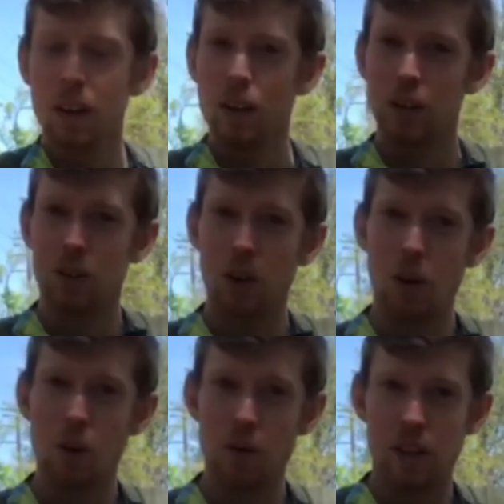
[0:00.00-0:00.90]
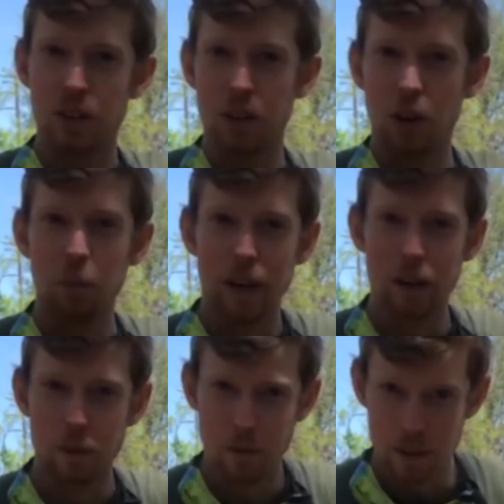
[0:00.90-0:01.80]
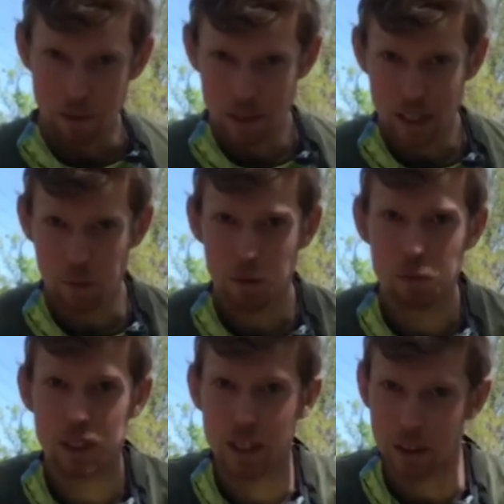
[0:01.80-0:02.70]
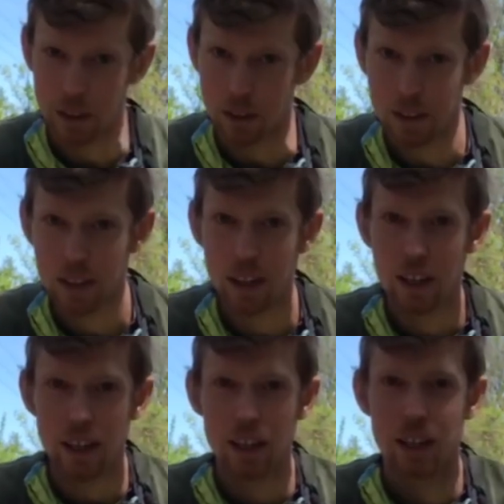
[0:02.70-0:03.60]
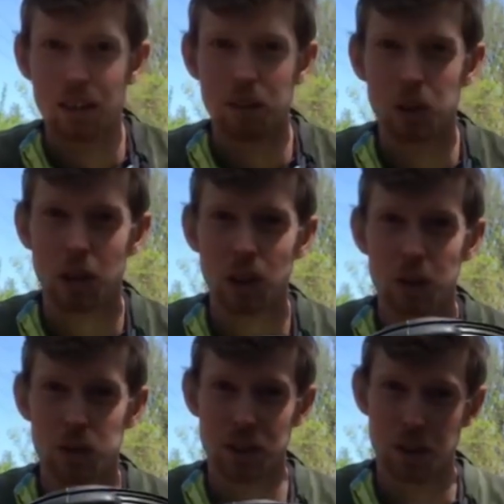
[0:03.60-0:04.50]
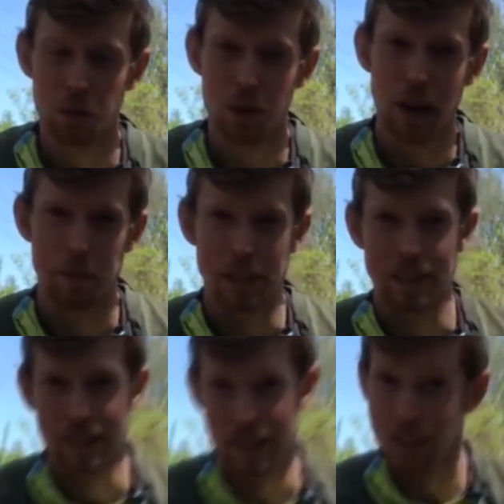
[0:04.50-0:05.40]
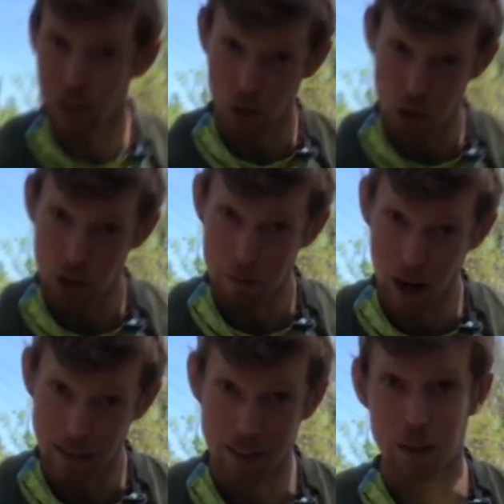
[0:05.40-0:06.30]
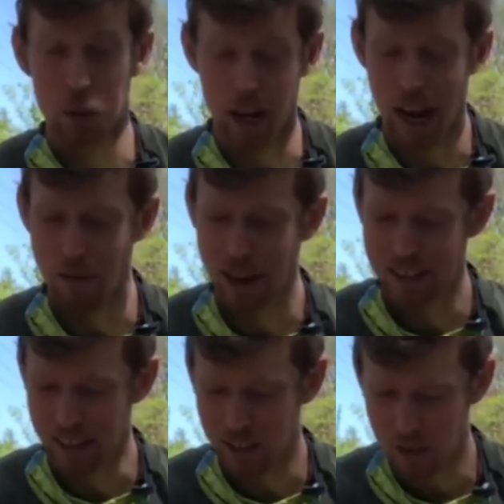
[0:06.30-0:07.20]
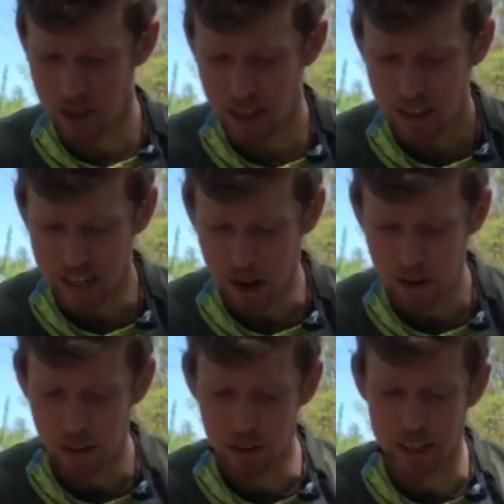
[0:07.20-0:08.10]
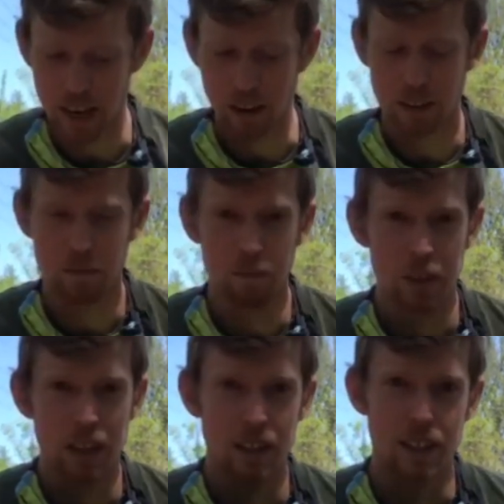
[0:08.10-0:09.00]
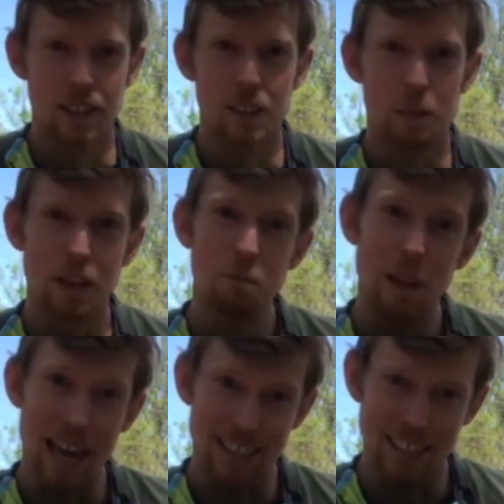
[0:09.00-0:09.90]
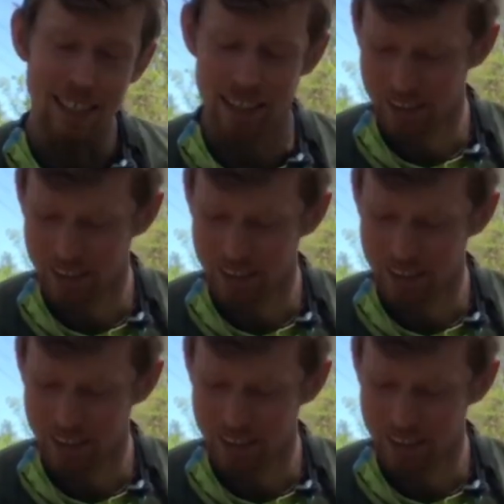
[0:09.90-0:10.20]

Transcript: So these are all made up of different types of materials. Here, if you look close, this one, I mean, this is a nursery pot. This is what I have access to. Here down in the greenhouse, this is made of plastic.